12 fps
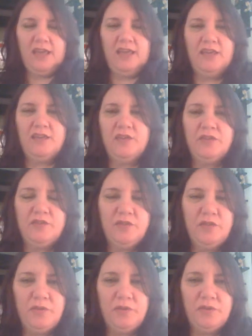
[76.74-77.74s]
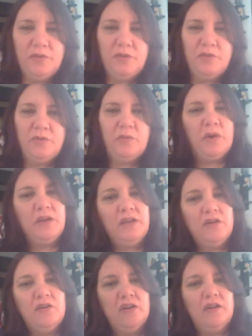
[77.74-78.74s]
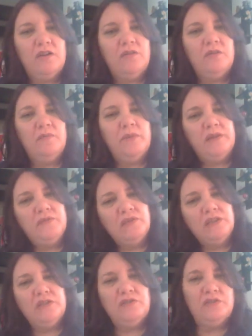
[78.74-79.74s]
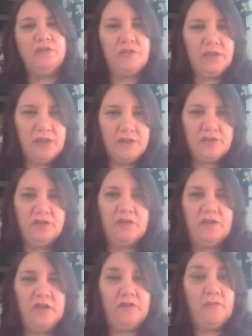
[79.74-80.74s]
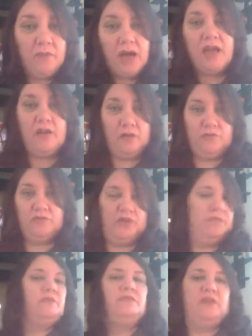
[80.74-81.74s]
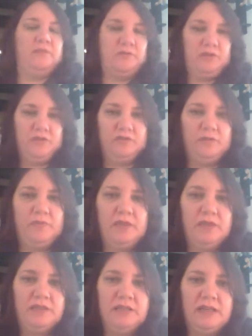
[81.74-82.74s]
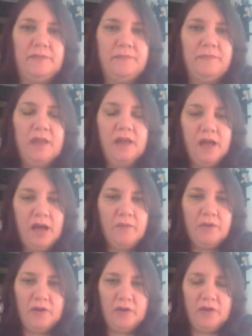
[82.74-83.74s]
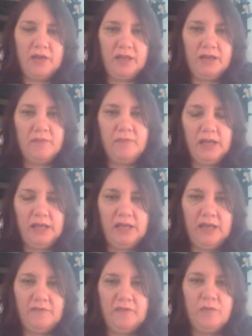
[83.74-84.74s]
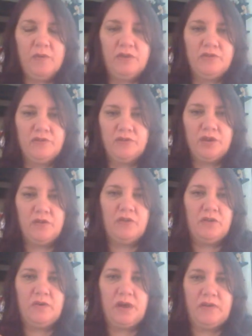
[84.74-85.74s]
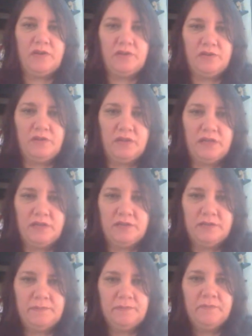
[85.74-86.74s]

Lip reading: is through the working on manifestation and creation of my own dreams come true. Some things that I want to create in my life. I want to show you how I do this.